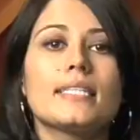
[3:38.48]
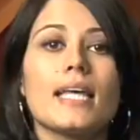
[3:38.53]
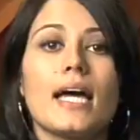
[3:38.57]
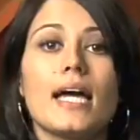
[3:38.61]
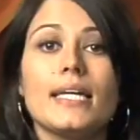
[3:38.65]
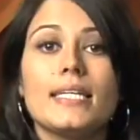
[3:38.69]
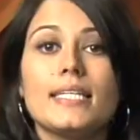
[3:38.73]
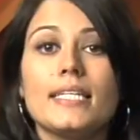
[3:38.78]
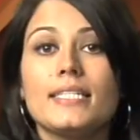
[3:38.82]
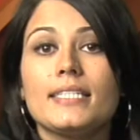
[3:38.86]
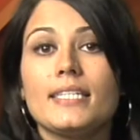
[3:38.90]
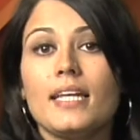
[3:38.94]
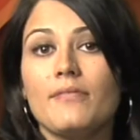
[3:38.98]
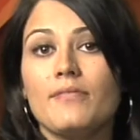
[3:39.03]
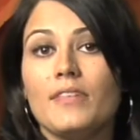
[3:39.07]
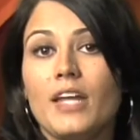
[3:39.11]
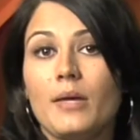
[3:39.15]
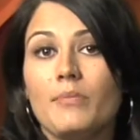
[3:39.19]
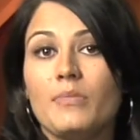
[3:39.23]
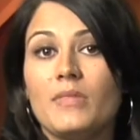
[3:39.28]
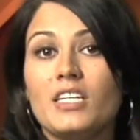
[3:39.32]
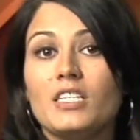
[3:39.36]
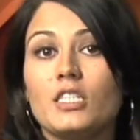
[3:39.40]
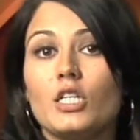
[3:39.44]
Scientists have
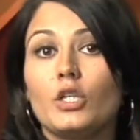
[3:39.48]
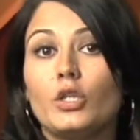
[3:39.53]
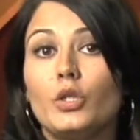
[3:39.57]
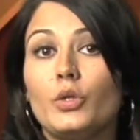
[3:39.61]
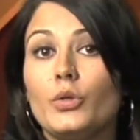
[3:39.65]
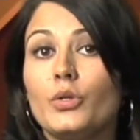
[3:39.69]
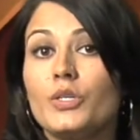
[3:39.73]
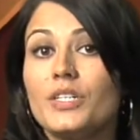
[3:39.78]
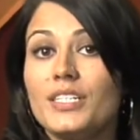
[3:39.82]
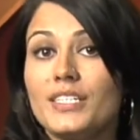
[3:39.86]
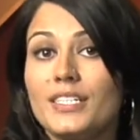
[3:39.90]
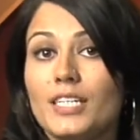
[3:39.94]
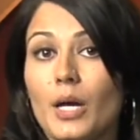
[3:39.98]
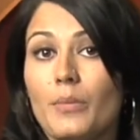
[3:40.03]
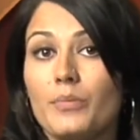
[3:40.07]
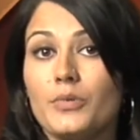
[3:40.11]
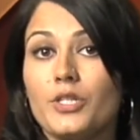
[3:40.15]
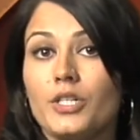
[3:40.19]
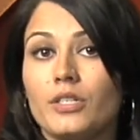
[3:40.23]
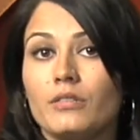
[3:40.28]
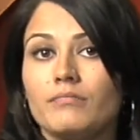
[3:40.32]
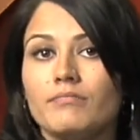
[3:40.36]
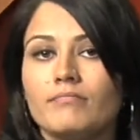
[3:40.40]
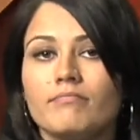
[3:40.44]
named this lunar
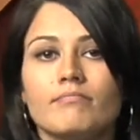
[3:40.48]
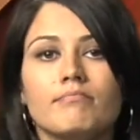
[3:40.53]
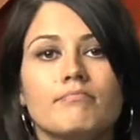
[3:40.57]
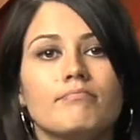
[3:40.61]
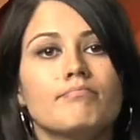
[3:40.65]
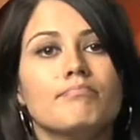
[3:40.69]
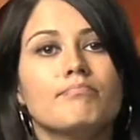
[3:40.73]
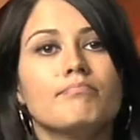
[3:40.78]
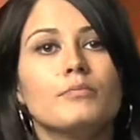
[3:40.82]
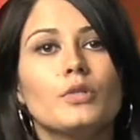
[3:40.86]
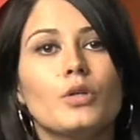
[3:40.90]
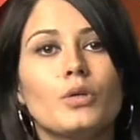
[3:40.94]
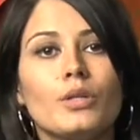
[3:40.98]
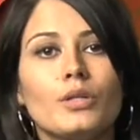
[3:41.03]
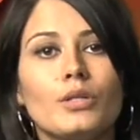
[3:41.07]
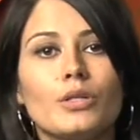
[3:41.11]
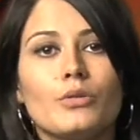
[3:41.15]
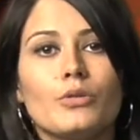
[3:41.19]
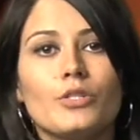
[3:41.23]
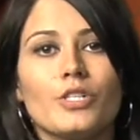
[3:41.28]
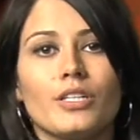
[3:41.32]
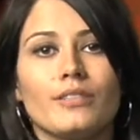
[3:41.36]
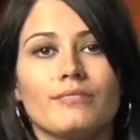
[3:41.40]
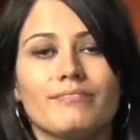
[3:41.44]
deception moon
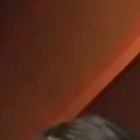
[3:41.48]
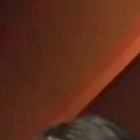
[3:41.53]
illusion.